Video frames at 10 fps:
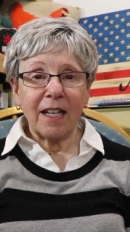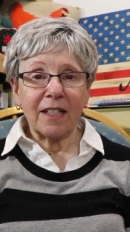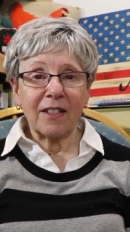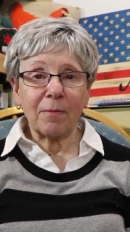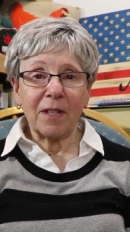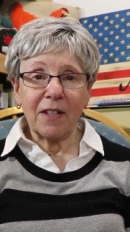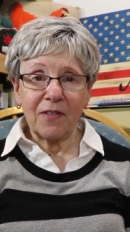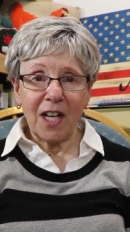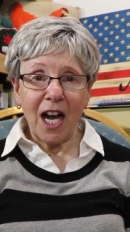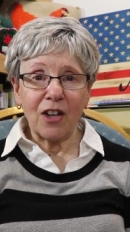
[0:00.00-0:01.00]
some
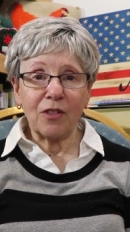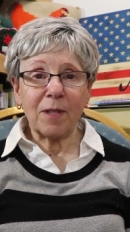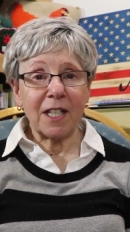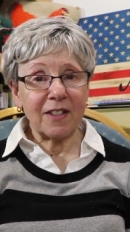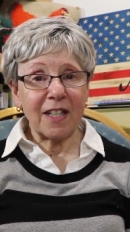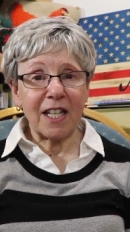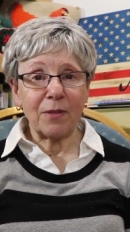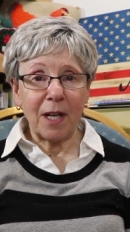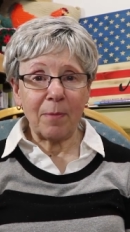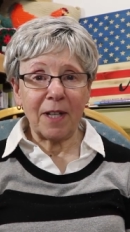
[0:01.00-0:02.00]
gift cards because
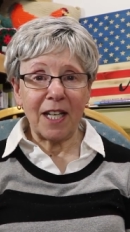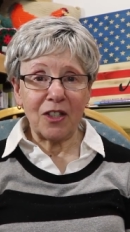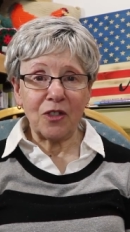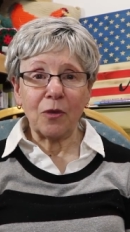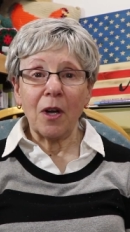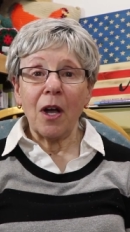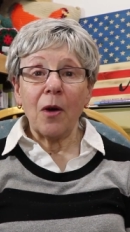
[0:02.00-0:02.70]
that's what I plan to do.